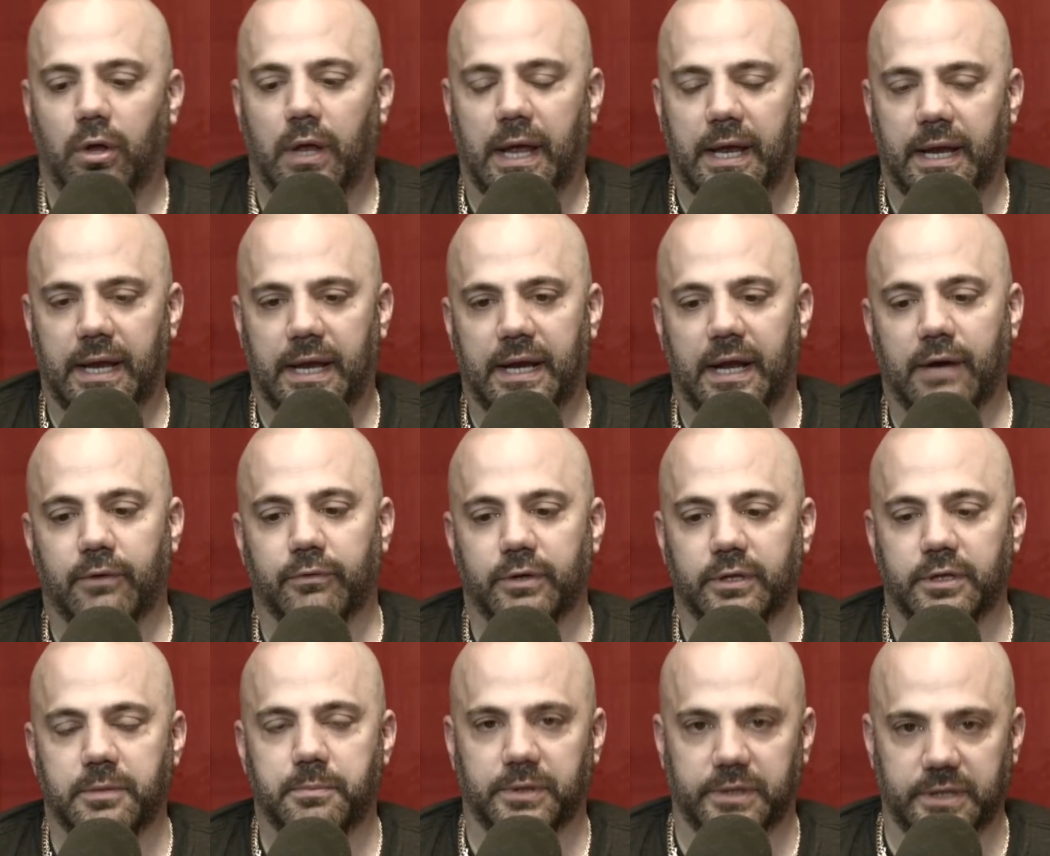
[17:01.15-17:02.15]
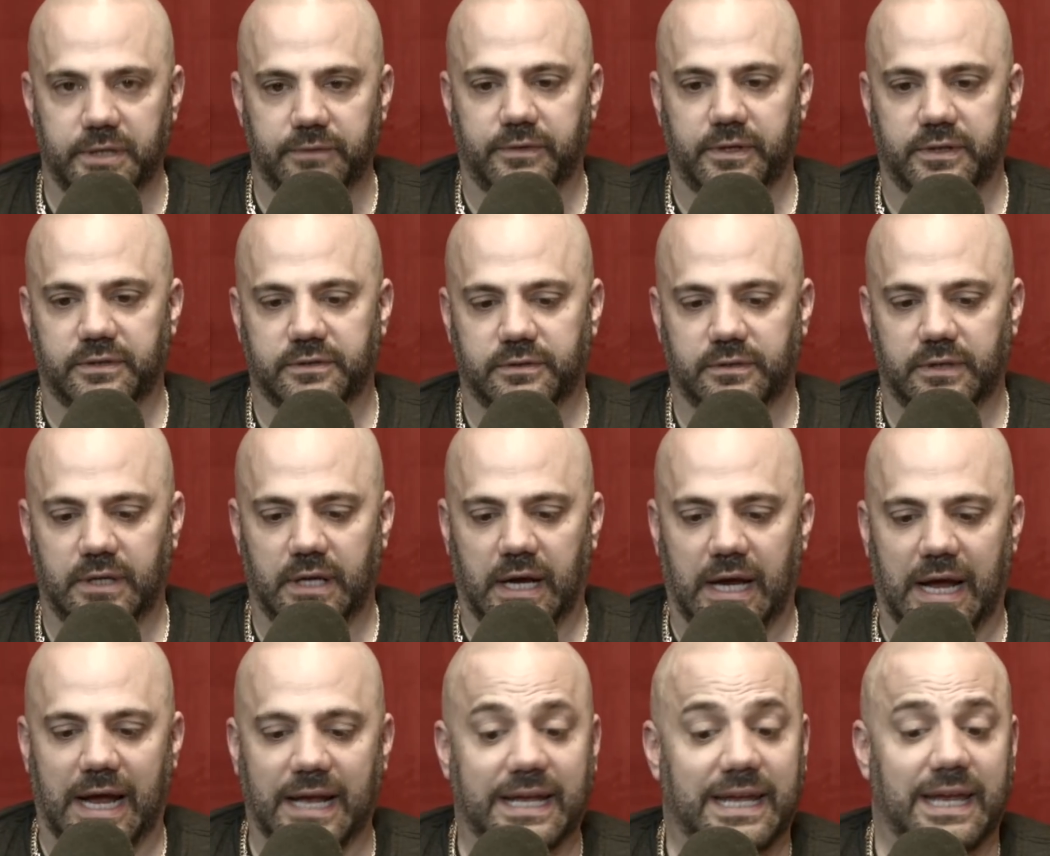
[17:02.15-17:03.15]
and I really believe this.
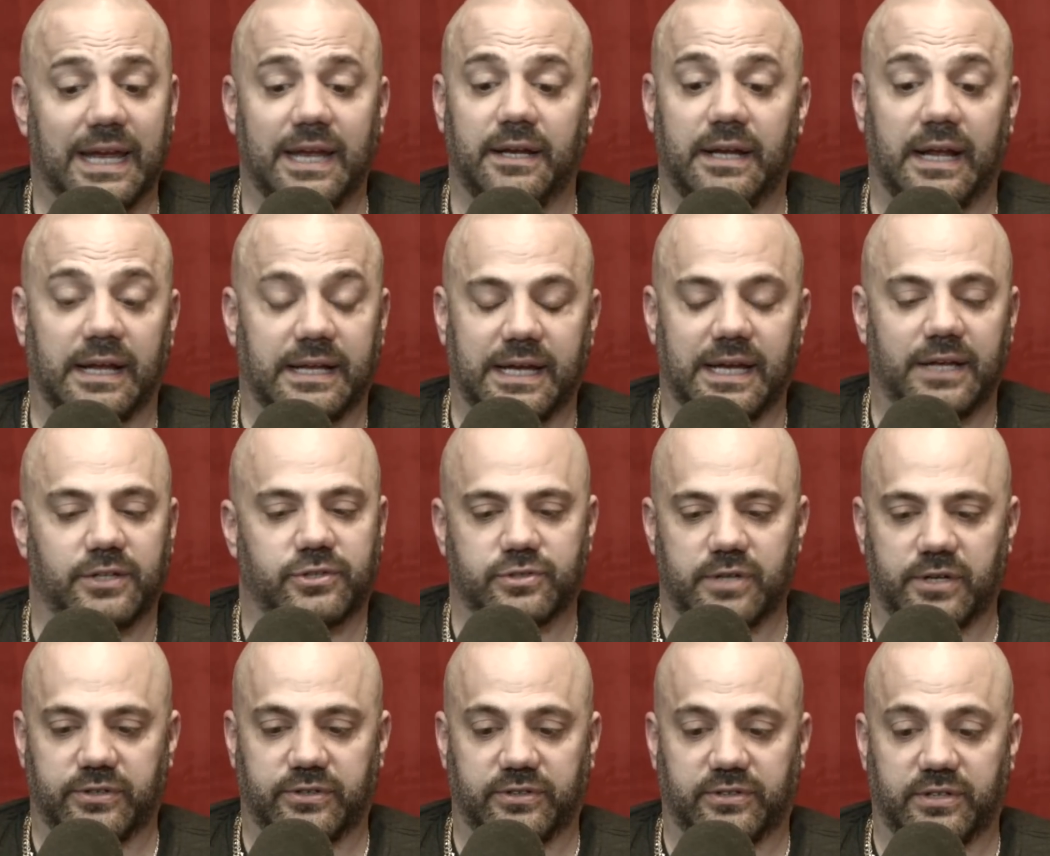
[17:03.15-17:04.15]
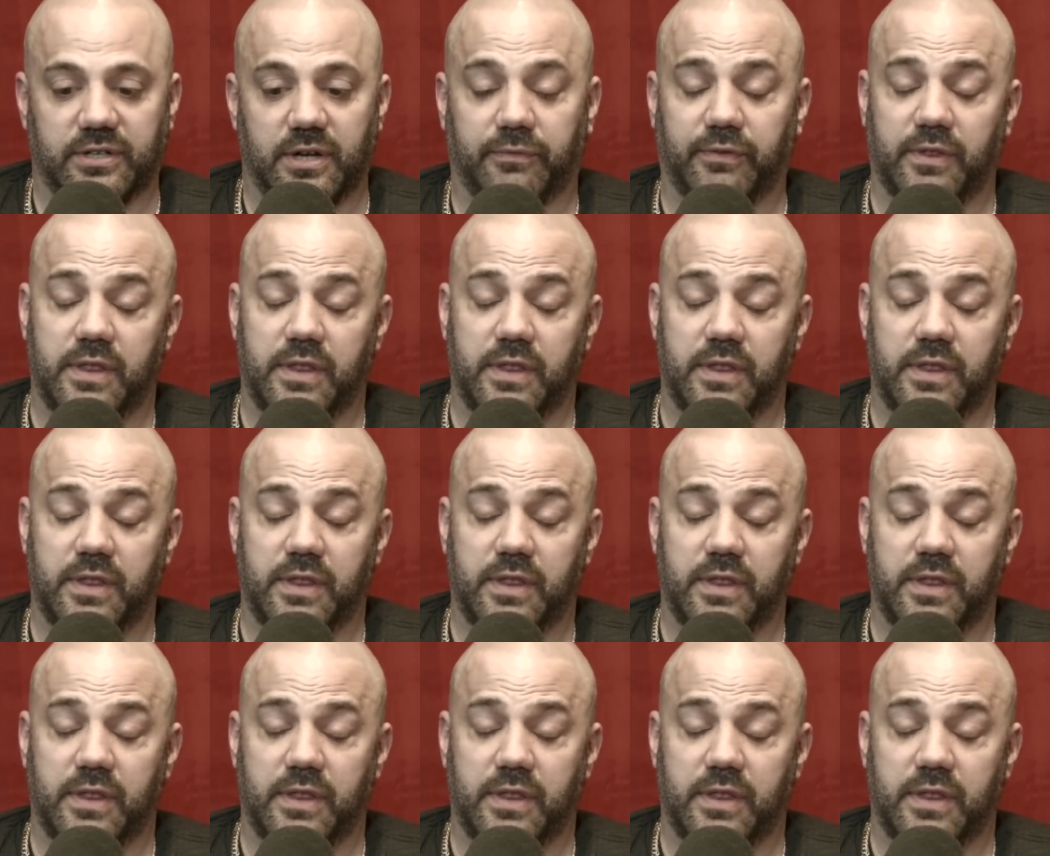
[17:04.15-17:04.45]
I can't stress this enough.